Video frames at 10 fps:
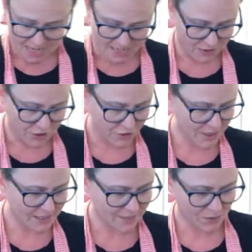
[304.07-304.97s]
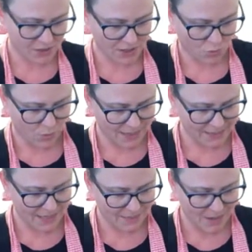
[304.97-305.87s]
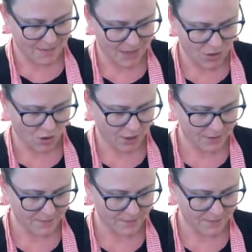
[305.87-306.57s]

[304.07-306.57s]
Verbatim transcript: Now to this, I'm just going to whisk in my milk.